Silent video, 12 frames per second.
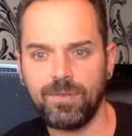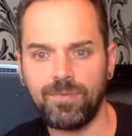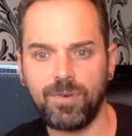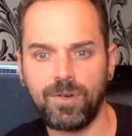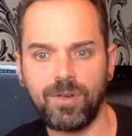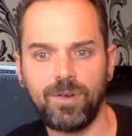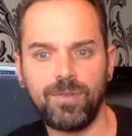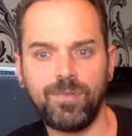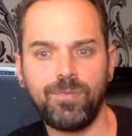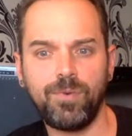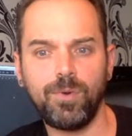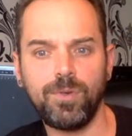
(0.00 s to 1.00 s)
for
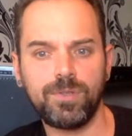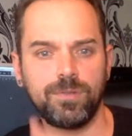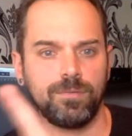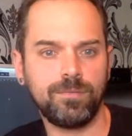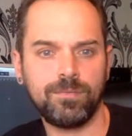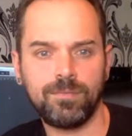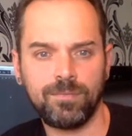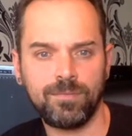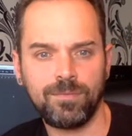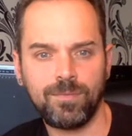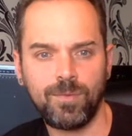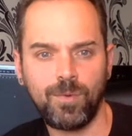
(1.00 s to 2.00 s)
code fuzz.
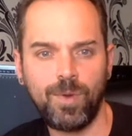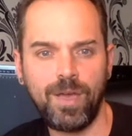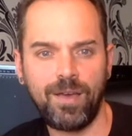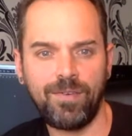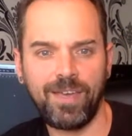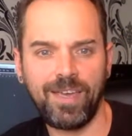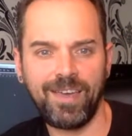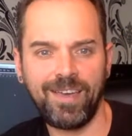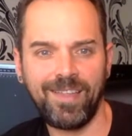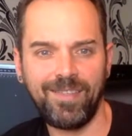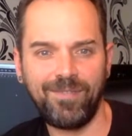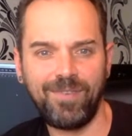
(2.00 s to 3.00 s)
We have
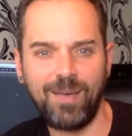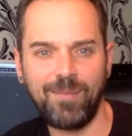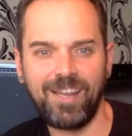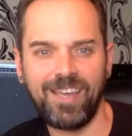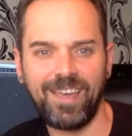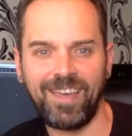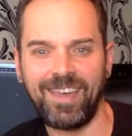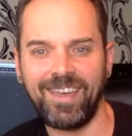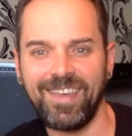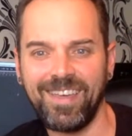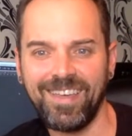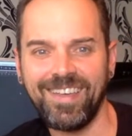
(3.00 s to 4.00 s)
here the
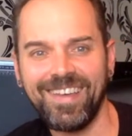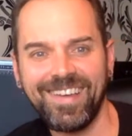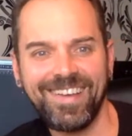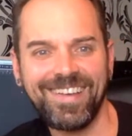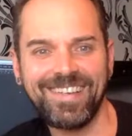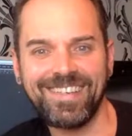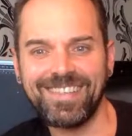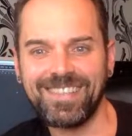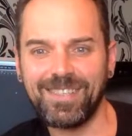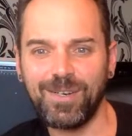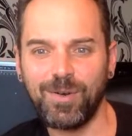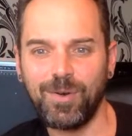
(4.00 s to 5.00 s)
family.
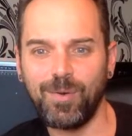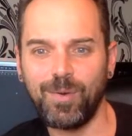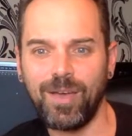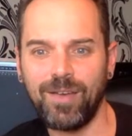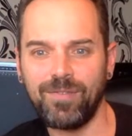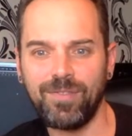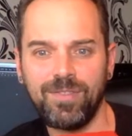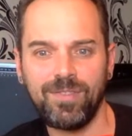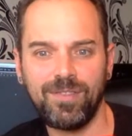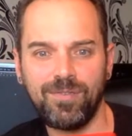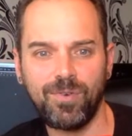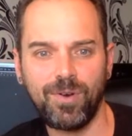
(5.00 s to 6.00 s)
So we have
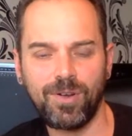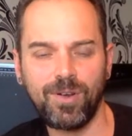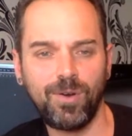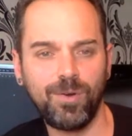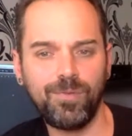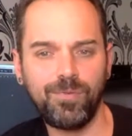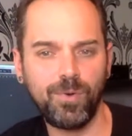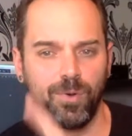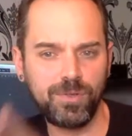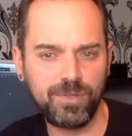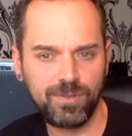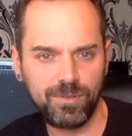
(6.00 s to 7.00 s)
for code
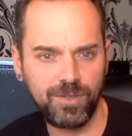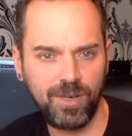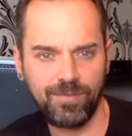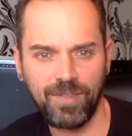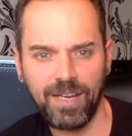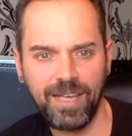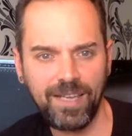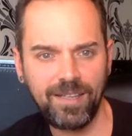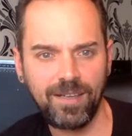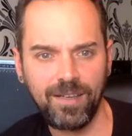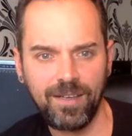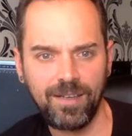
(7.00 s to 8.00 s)
fuzz. You have the
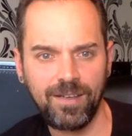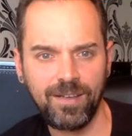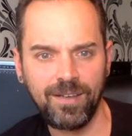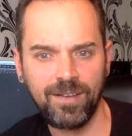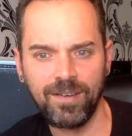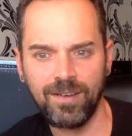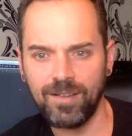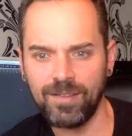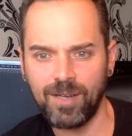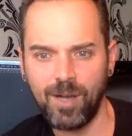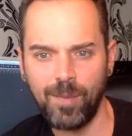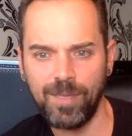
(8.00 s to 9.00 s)
link in
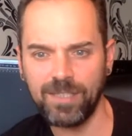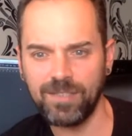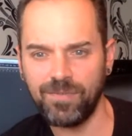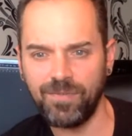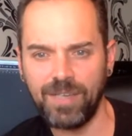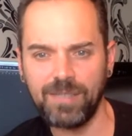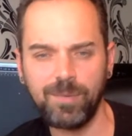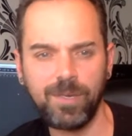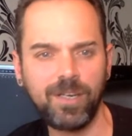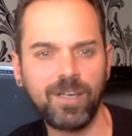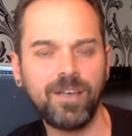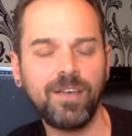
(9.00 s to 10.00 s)
the comments,
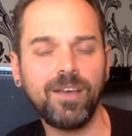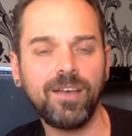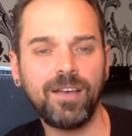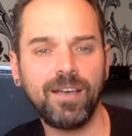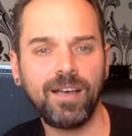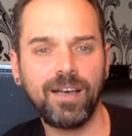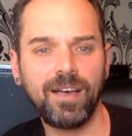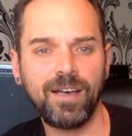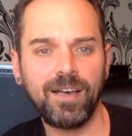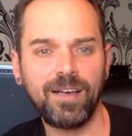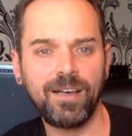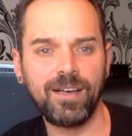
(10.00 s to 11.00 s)
Facebook.
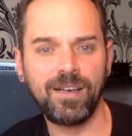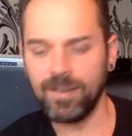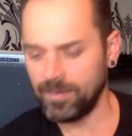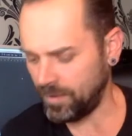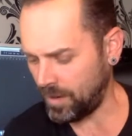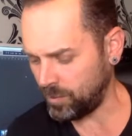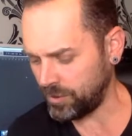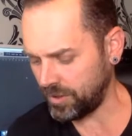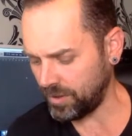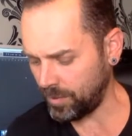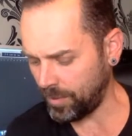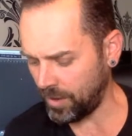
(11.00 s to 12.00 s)
I was
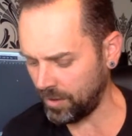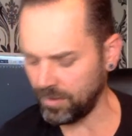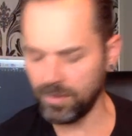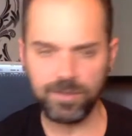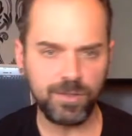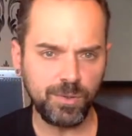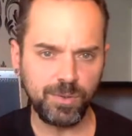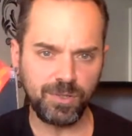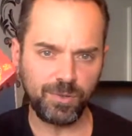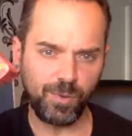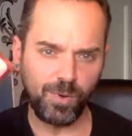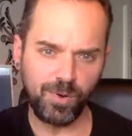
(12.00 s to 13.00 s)
talking about the
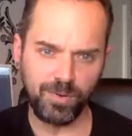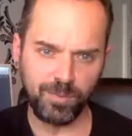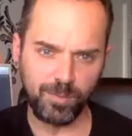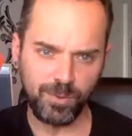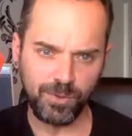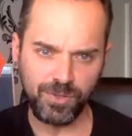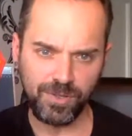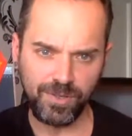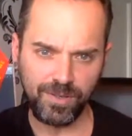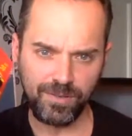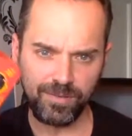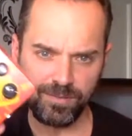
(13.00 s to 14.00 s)
2-stroke booster,